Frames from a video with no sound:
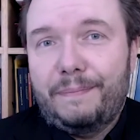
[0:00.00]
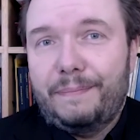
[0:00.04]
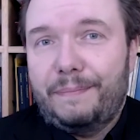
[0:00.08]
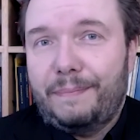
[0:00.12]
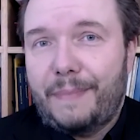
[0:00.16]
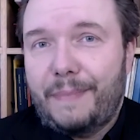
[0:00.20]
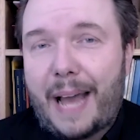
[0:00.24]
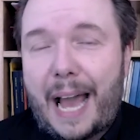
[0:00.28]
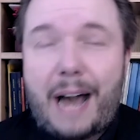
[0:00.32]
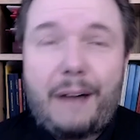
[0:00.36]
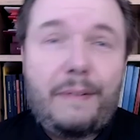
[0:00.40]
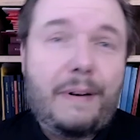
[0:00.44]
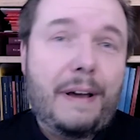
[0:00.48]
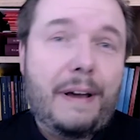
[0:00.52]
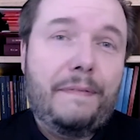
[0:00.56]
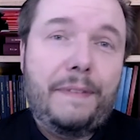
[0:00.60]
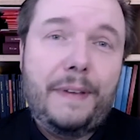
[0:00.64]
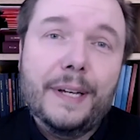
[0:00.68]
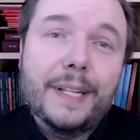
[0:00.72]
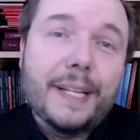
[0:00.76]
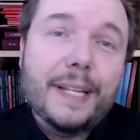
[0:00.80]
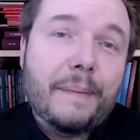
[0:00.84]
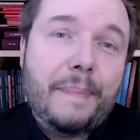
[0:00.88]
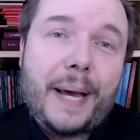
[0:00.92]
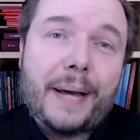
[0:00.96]
how I
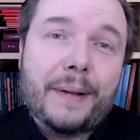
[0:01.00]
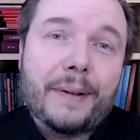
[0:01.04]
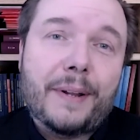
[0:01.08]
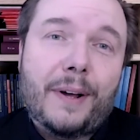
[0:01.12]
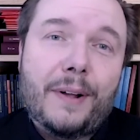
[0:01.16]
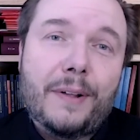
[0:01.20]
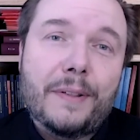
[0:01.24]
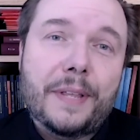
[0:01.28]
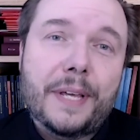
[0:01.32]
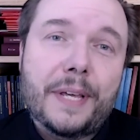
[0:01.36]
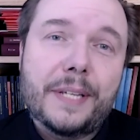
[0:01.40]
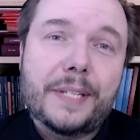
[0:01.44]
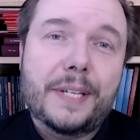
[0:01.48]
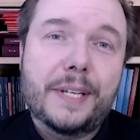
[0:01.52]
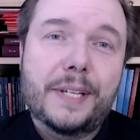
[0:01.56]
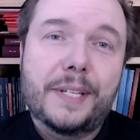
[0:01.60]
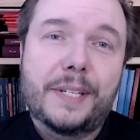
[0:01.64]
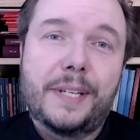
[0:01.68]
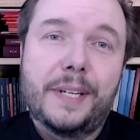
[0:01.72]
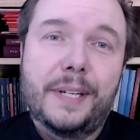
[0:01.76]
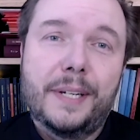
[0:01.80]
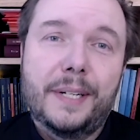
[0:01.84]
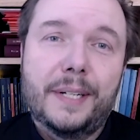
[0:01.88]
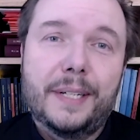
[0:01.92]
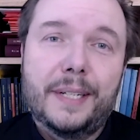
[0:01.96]
feel about all this
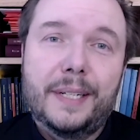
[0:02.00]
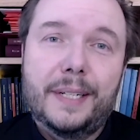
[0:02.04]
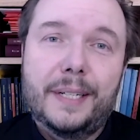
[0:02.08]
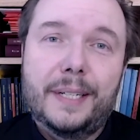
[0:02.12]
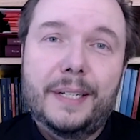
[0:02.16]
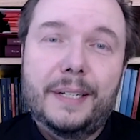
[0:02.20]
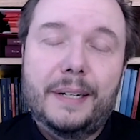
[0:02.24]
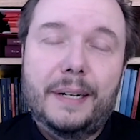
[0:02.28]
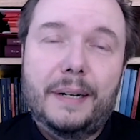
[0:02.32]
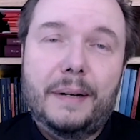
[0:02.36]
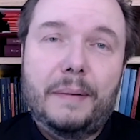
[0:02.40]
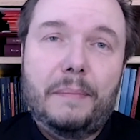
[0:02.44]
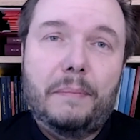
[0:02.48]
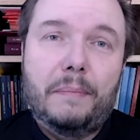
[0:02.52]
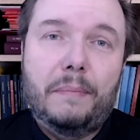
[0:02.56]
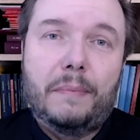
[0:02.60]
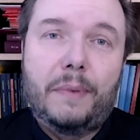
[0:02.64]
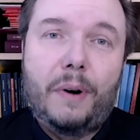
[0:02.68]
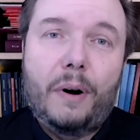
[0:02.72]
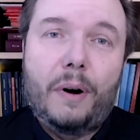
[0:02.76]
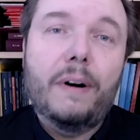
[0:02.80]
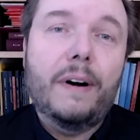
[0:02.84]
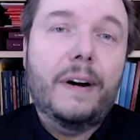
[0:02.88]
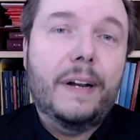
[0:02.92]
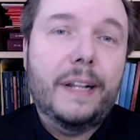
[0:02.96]
is
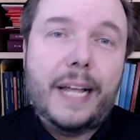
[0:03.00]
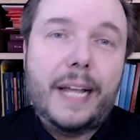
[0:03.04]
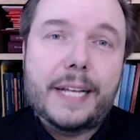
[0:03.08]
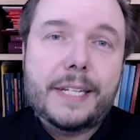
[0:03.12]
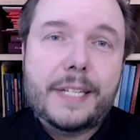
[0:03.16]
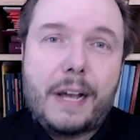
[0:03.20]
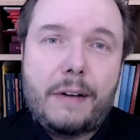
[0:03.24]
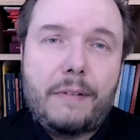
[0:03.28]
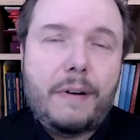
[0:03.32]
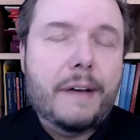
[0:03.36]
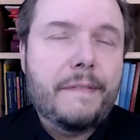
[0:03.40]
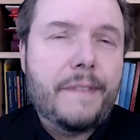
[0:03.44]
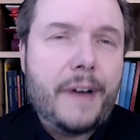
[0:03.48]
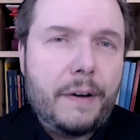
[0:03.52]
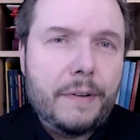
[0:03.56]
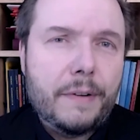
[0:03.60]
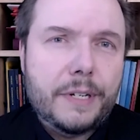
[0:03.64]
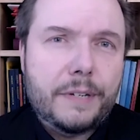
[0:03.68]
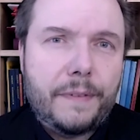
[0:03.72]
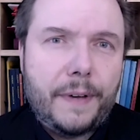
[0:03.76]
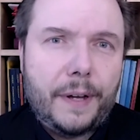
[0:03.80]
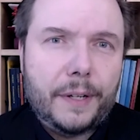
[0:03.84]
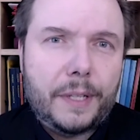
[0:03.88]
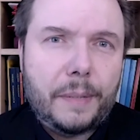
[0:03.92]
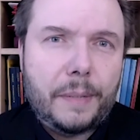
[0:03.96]
more or less how I've always
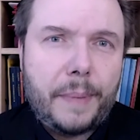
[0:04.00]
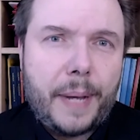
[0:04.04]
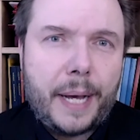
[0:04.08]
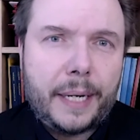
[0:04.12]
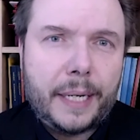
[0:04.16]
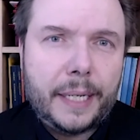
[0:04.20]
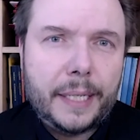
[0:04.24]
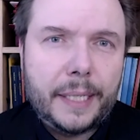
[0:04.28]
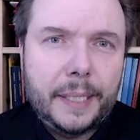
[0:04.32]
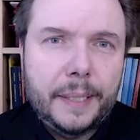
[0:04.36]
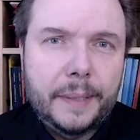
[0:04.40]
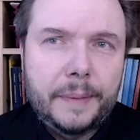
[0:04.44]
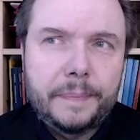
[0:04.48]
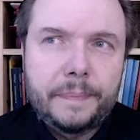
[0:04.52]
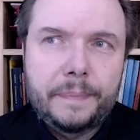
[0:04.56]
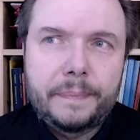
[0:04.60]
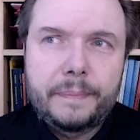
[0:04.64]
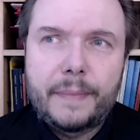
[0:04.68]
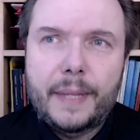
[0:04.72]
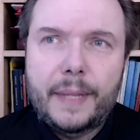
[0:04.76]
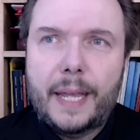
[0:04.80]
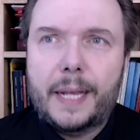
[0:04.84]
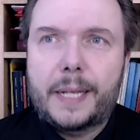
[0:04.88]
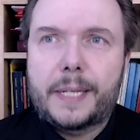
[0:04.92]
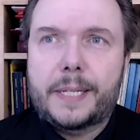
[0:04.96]
felt about it,
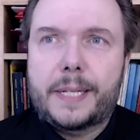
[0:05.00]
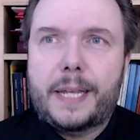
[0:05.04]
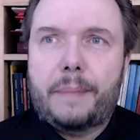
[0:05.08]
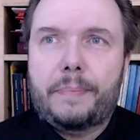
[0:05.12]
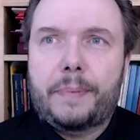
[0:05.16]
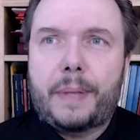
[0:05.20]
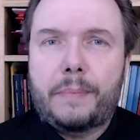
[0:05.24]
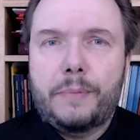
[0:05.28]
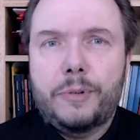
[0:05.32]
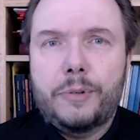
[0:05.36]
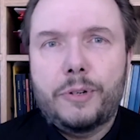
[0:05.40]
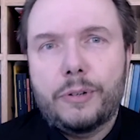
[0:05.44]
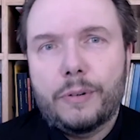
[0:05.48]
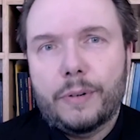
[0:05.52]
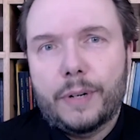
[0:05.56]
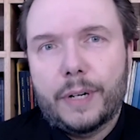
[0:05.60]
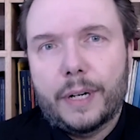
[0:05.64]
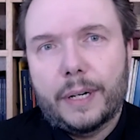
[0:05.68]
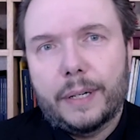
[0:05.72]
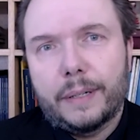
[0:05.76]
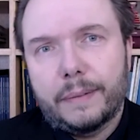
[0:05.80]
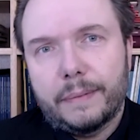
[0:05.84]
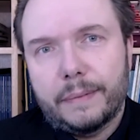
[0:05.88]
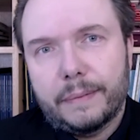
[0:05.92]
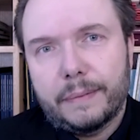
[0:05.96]
except I'm
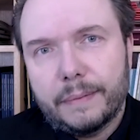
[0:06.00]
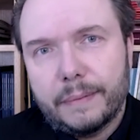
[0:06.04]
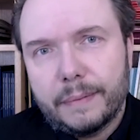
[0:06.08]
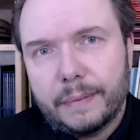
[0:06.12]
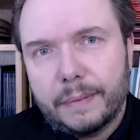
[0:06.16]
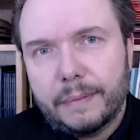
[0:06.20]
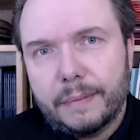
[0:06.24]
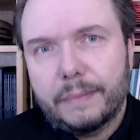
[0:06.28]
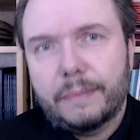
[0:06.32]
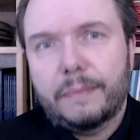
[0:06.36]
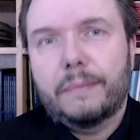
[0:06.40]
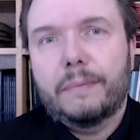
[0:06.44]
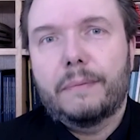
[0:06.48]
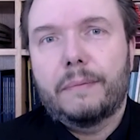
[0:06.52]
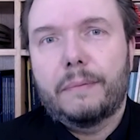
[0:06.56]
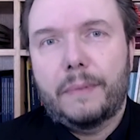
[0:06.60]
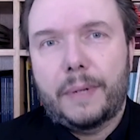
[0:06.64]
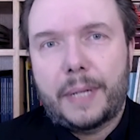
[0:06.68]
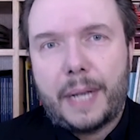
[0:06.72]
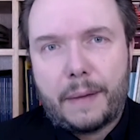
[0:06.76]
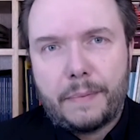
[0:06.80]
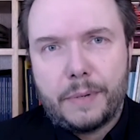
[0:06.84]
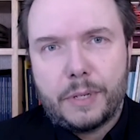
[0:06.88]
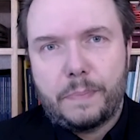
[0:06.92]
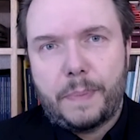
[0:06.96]
sure
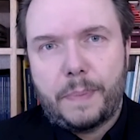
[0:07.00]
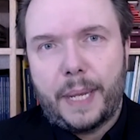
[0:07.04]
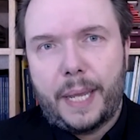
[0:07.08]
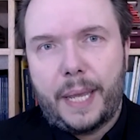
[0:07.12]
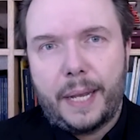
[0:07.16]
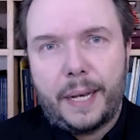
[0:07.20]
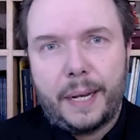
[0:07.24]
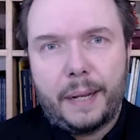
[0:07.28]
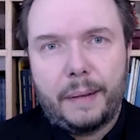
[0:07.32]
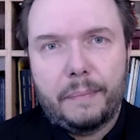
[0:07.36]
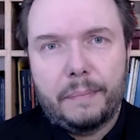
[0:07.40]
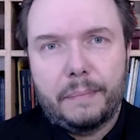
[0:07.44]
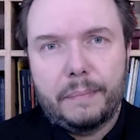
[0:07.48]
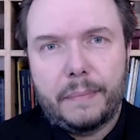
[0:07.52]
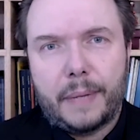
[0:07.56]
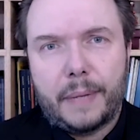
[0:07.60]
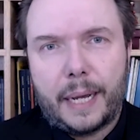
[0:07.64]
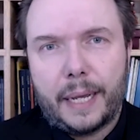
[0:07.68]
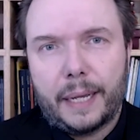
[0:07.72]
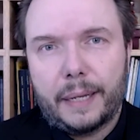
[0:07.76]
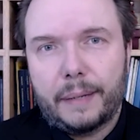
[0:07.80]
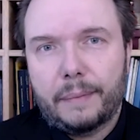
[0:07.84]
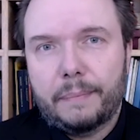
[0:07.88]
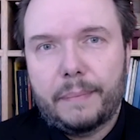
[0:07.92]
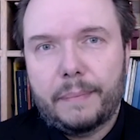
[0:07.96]
when I was beginning
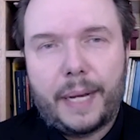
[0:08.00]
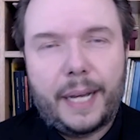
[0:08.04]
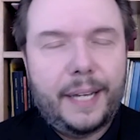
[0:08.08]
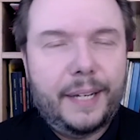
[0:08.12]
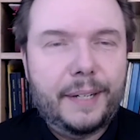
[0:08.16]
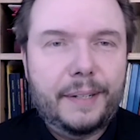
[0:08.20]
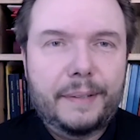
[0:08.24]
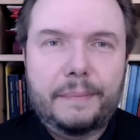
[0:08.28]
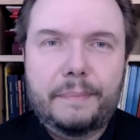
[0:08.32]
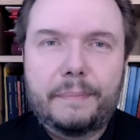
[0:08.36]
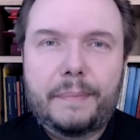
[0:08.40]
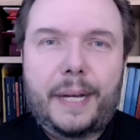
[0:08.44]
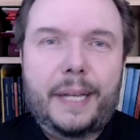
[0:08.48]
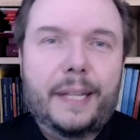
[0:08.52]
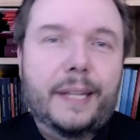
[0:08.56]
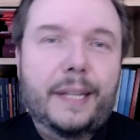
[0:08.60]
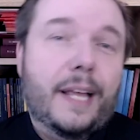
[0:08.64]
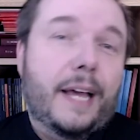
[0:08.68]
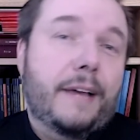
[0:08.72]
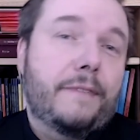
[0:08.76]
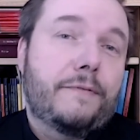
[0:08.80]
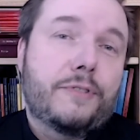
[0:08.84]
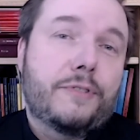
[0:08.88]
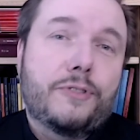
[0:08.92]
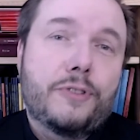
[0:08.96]
my, my, my
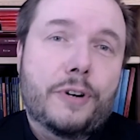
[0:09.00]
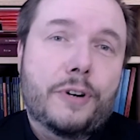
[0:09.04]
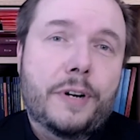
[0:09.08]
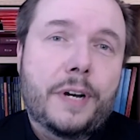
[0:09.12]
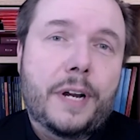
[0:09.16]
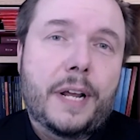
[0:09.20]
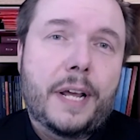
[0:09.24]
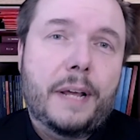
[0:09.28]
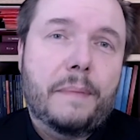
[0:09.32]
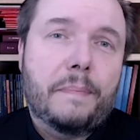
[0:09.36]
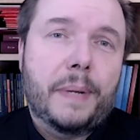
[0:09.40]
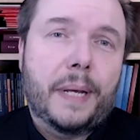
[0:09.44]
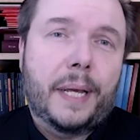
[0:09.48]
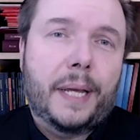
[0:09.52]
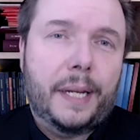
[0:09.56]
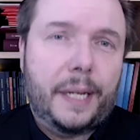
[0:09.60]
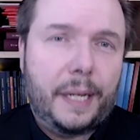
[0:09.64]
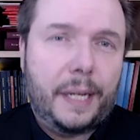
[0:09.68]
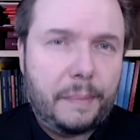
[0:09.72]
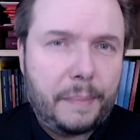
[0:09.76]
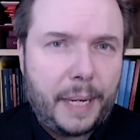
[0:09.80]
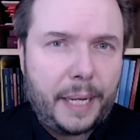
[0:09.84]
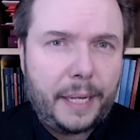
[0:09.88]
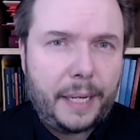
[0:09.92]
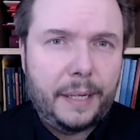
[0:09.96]
life's journey and beginning
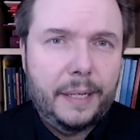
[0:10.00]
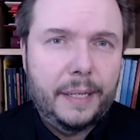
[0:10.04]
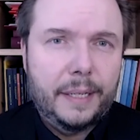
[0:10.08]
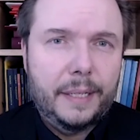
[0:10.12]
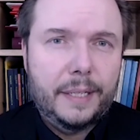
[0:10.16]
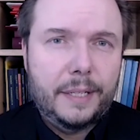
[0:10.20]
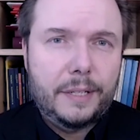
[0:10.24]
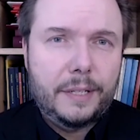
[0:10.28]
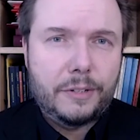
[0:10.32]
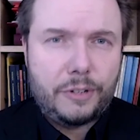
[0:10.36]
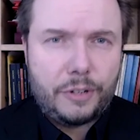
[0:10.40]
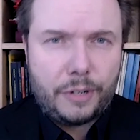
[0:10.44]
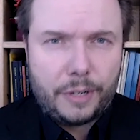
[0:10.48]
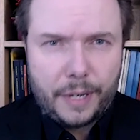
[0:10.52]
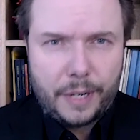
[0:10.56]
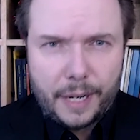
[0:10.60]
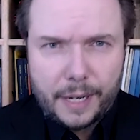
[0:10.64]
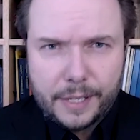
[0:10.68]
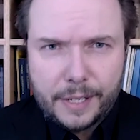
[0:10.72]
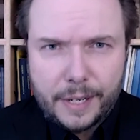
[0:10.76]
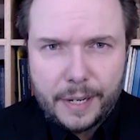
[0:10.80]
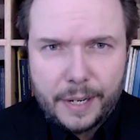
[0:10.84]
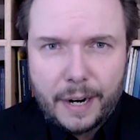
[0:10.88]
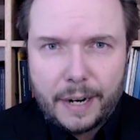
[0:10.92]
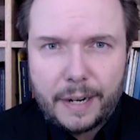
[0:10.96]
my journey
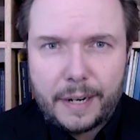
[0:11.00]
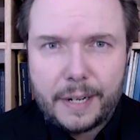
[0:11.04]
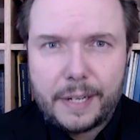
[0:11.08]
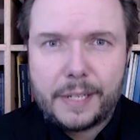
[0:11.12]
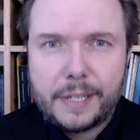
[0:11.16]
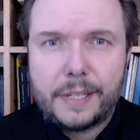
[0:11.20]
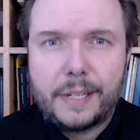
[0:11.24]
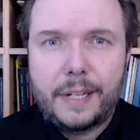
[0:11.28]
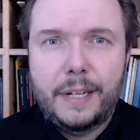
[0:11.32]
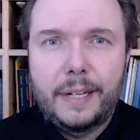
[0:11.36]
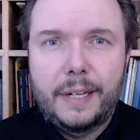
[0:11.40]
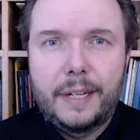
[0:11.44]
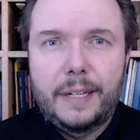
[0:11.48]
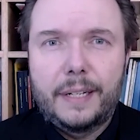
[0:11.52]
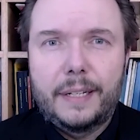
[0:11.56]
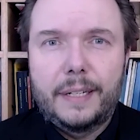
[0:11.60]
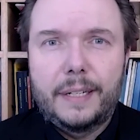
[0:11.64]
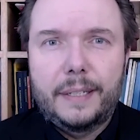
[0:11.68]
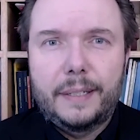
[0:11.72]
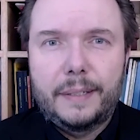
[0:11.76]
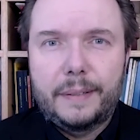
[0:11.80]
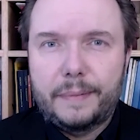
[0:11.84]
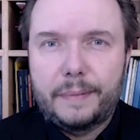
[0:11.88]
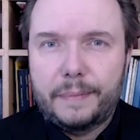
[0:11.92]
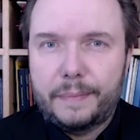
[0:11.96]
as an artist,
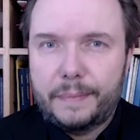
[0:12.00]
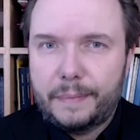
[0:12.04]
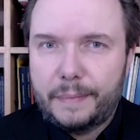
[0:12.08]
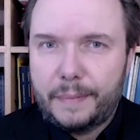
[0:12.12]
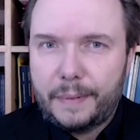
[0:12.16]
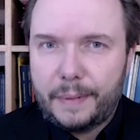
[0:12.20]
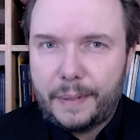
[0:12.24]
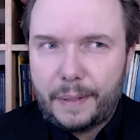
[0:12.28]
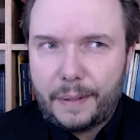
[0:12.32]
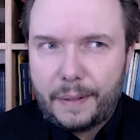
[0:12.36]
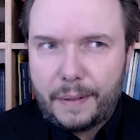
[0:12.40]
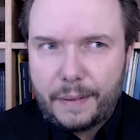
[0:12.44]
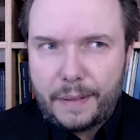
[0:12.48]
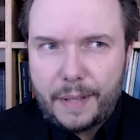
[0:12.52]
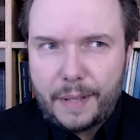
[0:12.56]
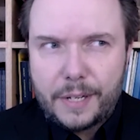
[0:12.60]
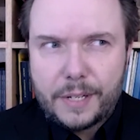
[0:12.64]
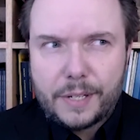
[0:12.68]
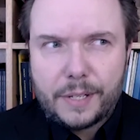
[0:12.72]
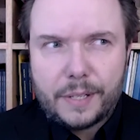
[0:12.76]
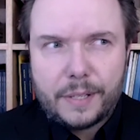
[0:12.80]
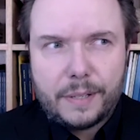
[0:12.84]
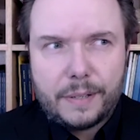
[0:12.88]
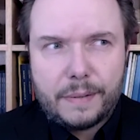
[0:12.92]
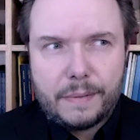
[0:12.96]

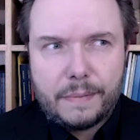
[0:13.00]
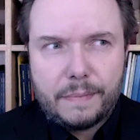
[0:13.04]
these